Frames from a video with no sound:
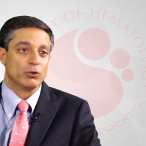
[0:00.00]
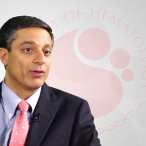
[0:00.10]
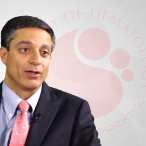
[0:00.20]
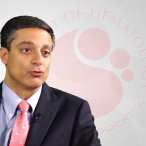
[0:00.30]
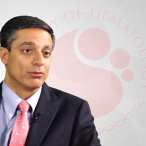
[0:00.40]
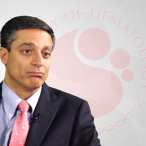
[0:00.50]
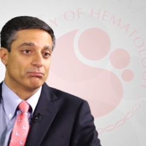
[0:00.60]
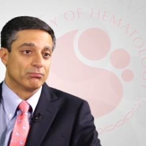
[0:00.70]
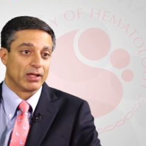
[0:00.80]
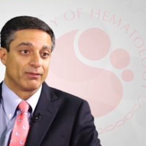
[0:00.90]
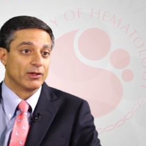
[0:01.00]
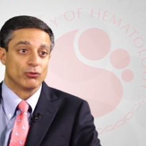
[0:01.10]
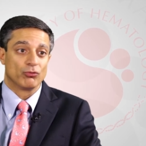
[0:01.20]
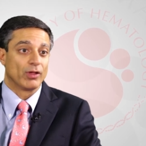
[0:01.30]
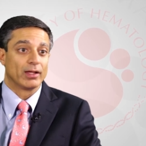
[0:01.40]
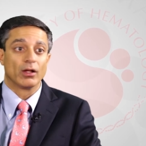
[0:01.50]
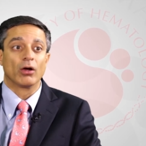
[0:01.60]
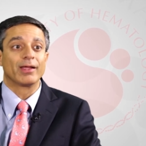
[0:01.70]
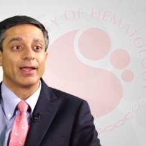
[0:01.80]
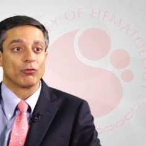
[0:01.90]
mutation, like they do, say, in
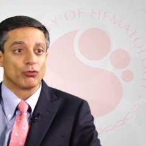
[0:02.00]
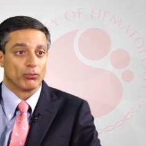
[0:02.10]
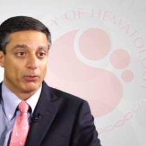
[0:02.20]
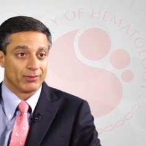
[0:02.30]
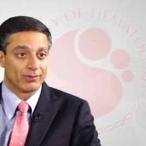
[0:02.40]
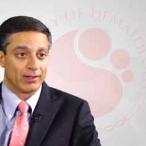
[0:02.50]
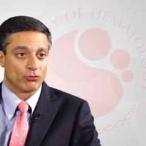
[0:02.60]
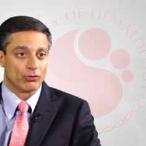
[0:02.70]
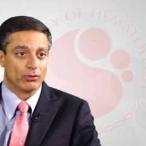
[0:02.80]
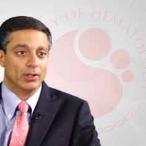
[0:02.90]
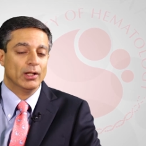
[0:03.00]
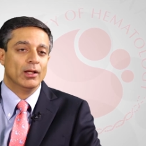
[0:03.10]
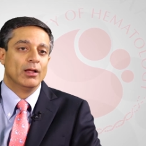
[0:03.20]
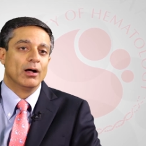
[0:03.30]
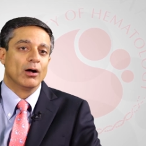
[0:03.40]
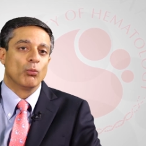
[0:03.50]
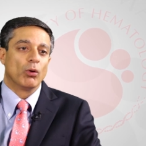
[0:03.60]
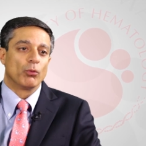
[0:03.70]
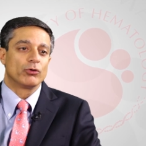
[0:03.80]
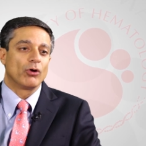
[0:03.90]
lung cancer or breast cancer. Uh,
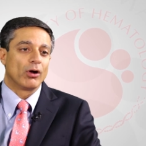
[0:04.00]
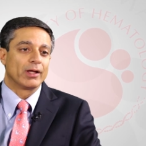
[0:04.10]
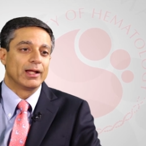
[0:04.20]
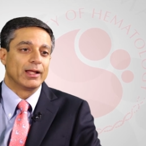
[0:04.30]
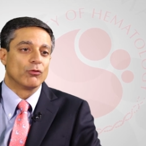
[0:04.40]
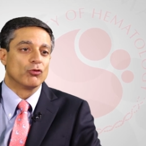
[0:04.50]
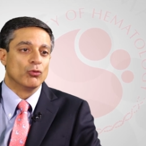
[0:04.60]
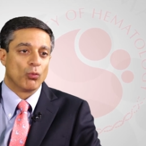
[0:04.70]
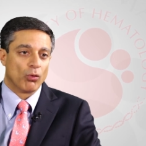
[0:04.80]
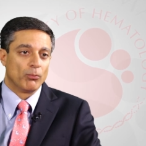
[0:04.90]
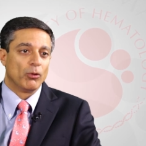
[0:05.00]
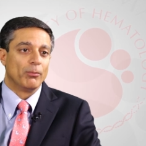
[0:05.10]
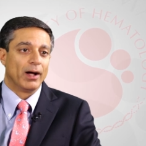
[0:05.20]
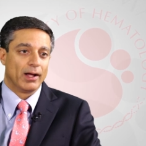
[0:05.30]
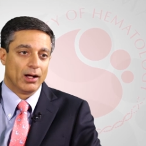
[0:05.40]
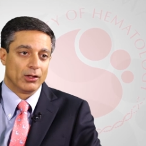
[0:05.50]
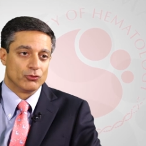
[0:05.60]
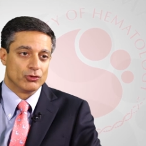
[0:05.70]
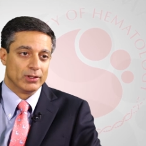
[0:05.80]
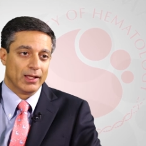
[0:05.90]
what we're targeting is normal
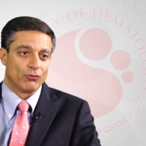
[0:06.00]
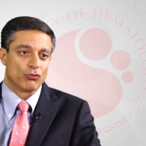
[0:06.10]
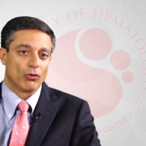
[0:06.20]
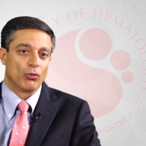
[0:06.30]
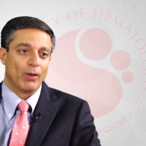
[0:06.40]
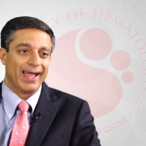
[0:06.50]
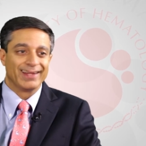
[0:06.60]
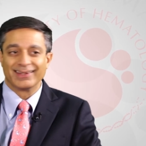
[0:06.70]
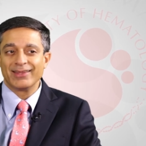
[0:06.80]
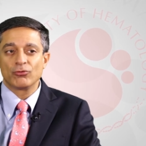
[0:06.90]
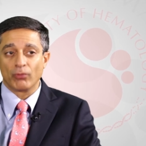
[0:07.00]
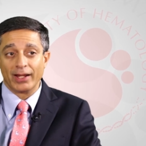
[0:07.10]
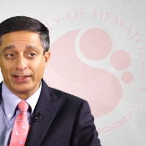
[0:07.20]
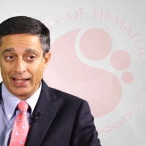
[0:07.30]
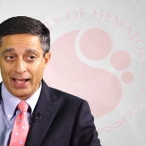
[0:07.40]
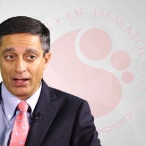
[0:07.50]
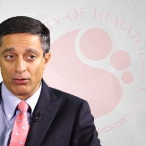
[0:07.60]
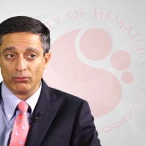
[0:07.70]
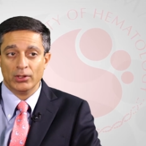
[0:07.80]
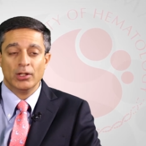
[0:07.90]
biology, and so at least right
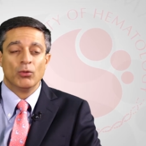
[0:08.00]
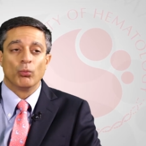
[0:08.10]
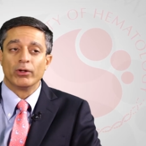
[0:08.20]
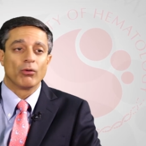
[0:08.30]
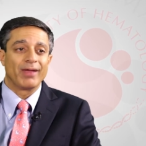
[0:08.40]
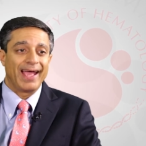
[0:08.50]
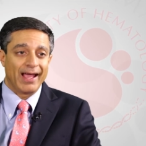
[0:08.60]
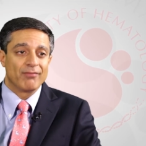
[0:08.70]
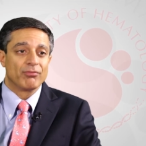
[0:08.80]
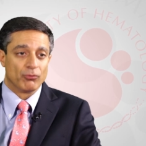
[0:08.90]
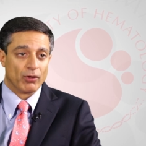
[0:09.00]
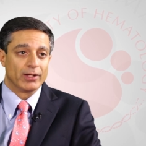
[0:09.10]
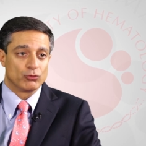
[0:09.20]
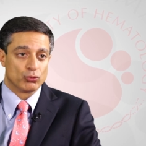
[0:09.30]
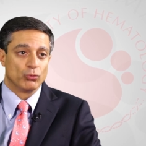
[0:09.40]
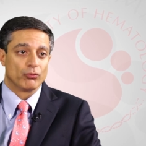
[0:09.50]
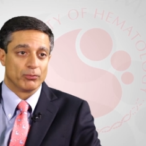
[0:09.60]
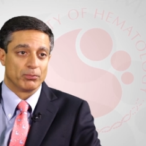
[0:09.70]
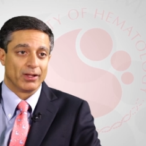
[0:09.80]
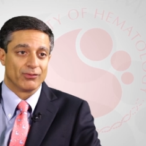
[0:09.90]
now, we don't have the right tools
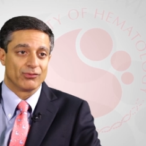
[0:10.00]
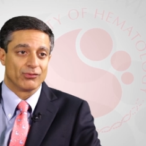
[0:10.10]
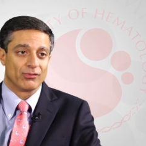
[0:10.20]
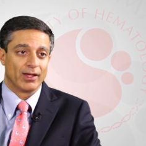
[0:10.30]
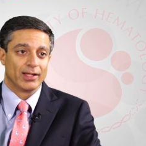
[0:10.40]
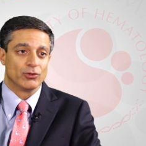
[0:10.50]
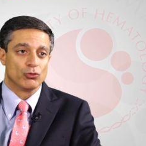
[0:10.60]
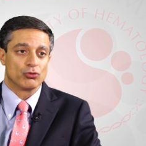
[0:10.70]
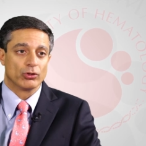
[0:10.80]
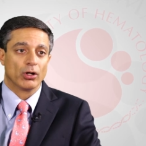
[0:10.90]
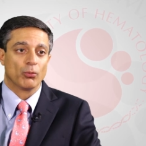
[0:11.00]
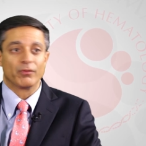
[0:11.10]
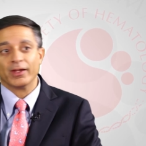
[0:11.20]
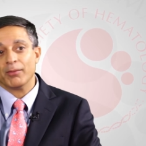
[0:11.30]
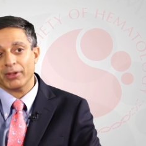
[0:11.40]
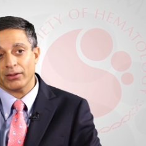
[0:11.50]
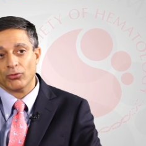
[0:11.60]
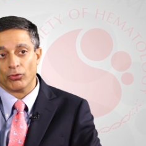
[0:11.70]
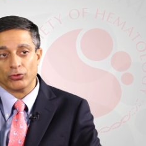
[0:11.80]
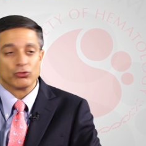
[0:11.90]
in place to say you should go with an IMID,
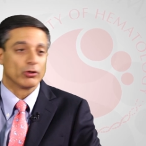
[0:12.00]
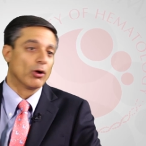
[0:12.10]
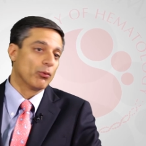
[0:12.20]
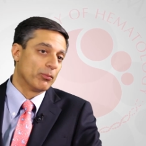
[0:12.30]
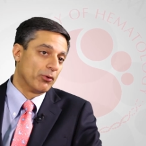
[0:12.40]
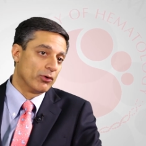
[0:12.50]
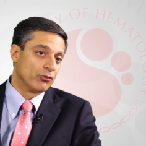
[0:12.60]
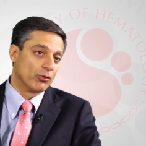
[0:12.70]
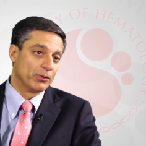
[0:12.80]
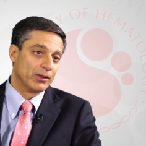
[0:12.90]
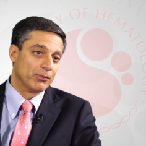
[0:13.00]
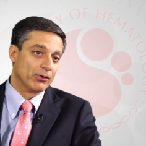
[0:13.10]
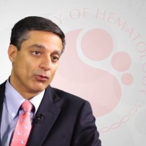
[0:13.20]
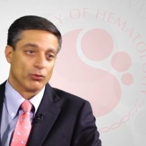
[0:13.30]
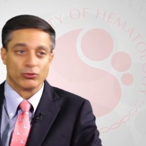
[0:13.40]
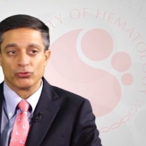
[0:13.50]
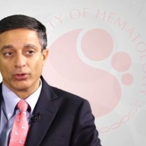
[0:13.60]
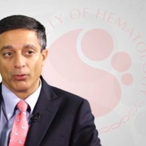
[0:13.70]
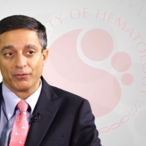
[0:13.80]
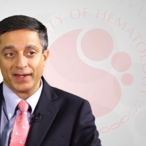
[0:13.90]
or you should go with a proteasome inhibitor, or you
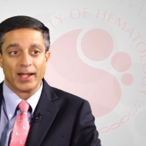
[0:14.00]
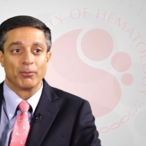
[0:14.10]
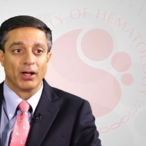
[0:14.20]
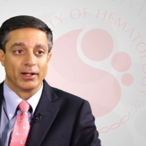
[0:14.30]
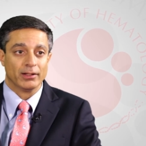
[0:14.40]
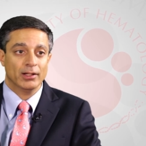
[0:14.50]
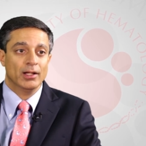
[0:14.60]
should go with an antibody.